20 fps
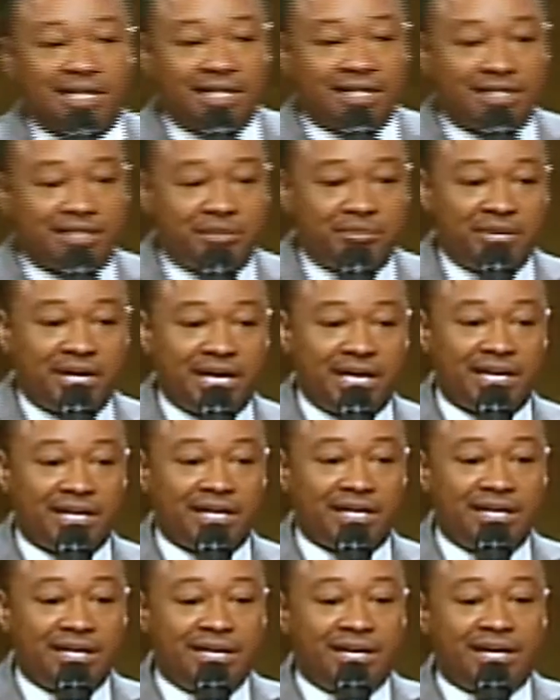in the bank
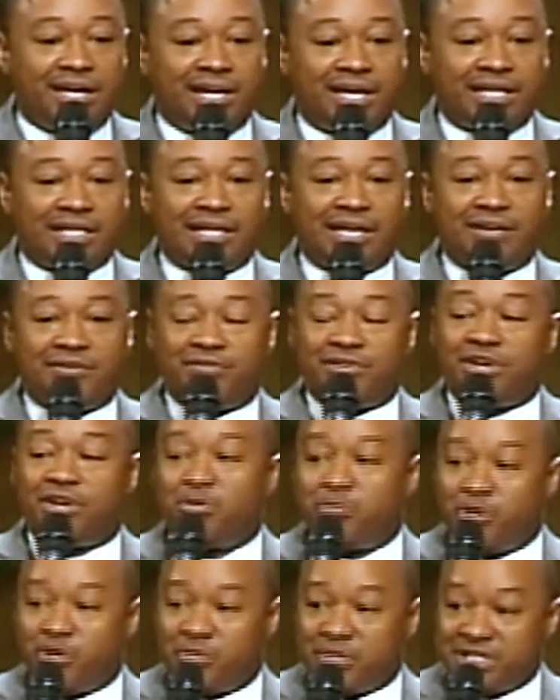at that very
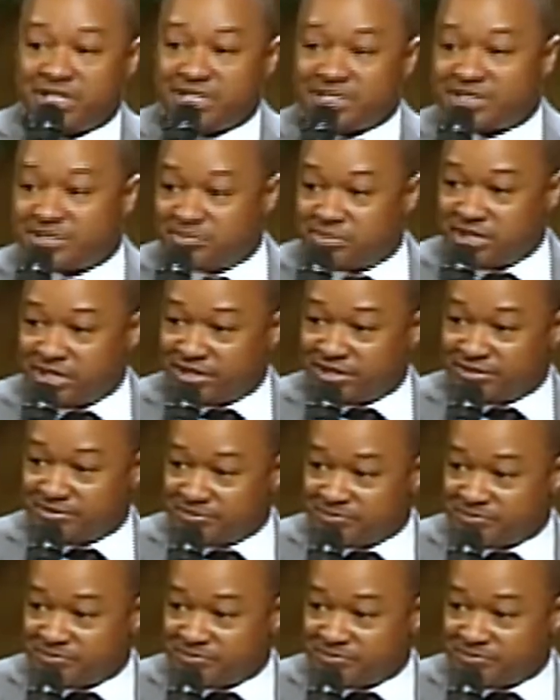moment disappeared.